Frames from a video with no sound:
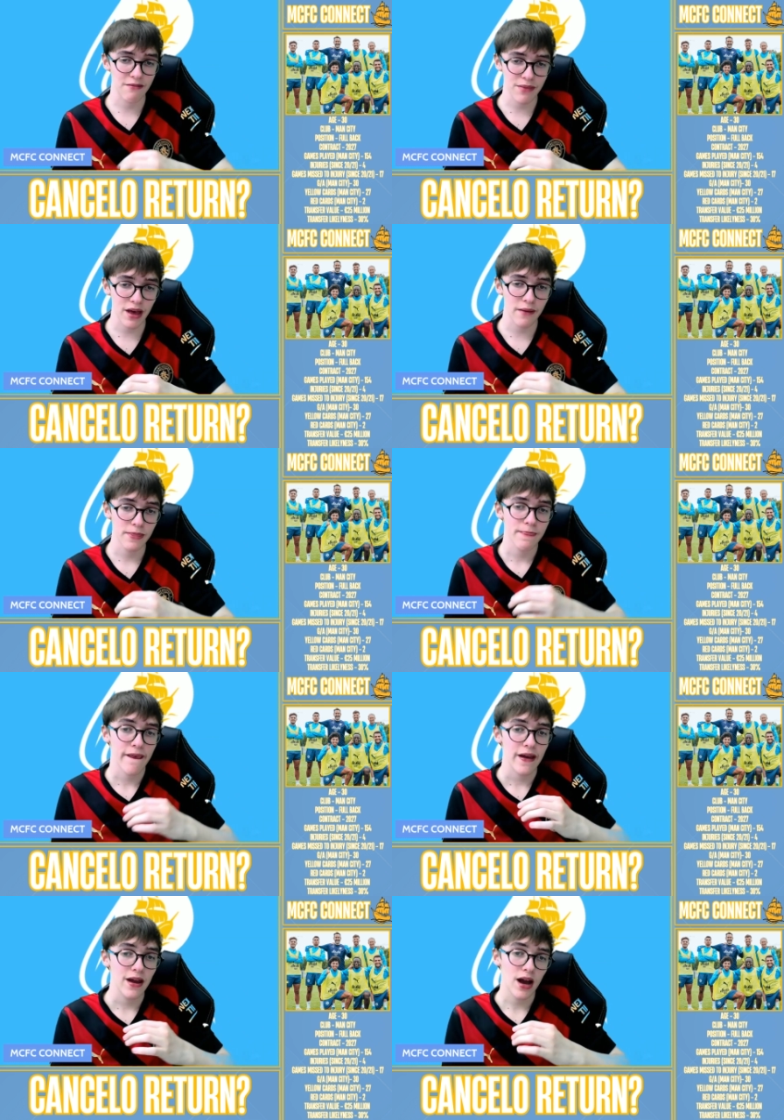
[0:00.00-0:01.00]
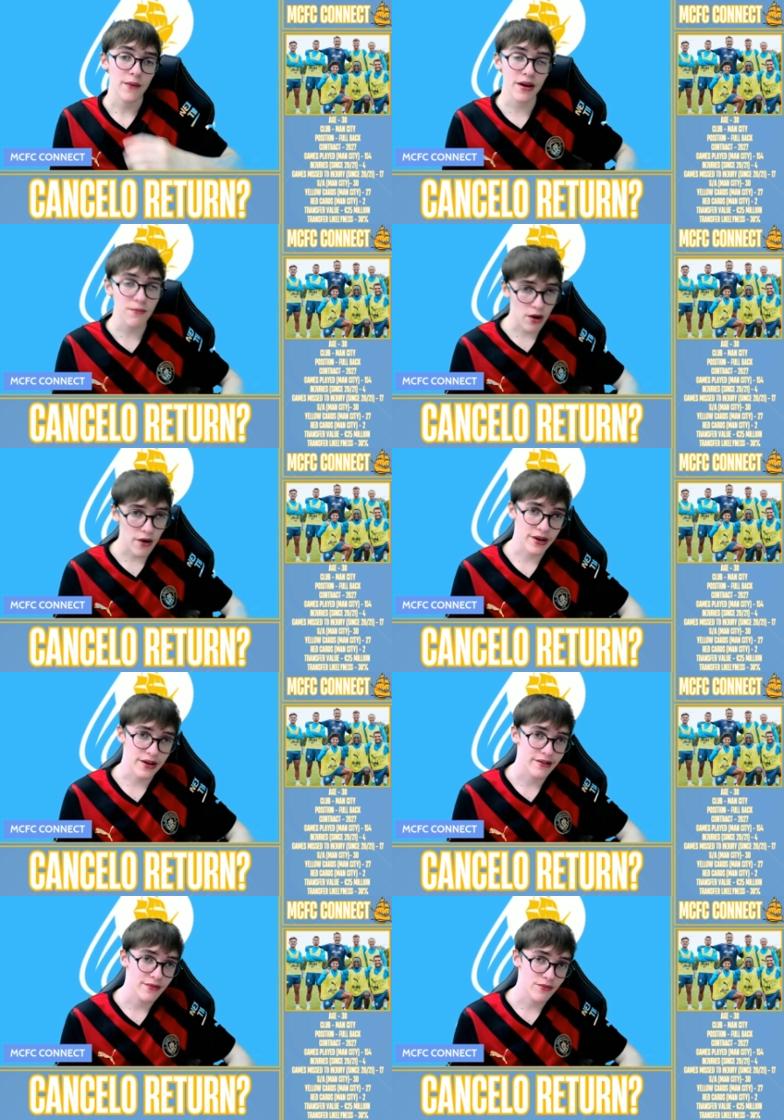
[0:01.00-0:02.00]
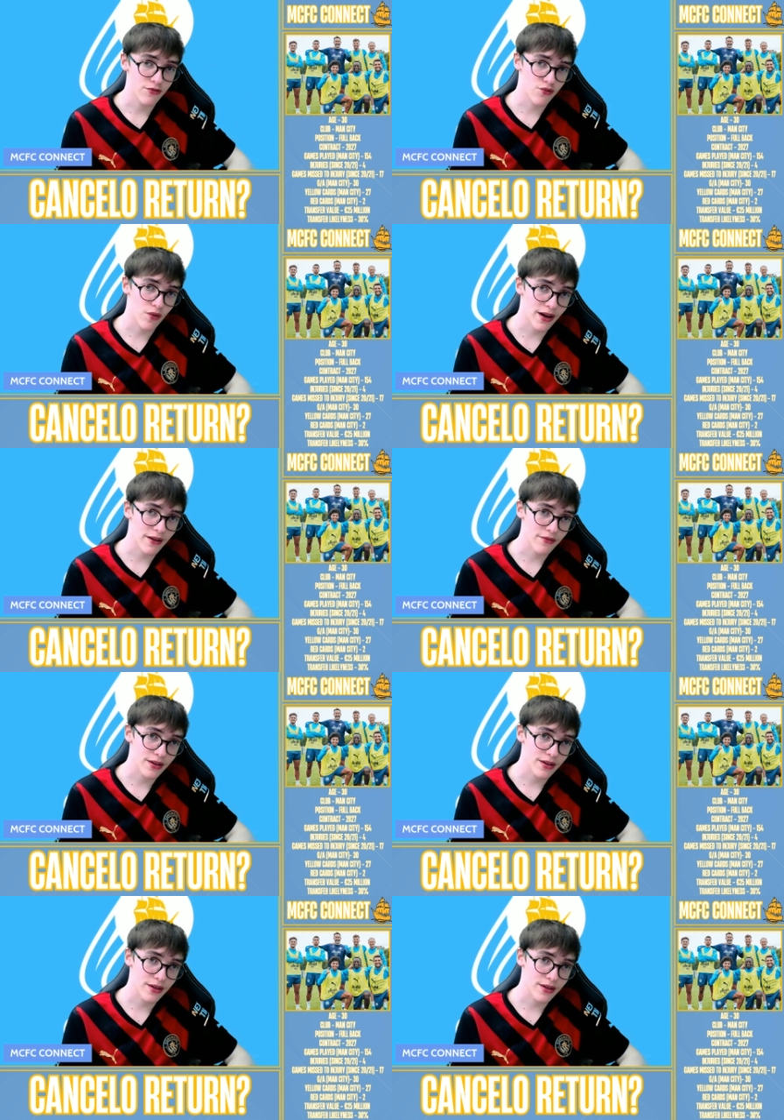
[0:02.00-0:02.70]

But I'm getting worried with Joao.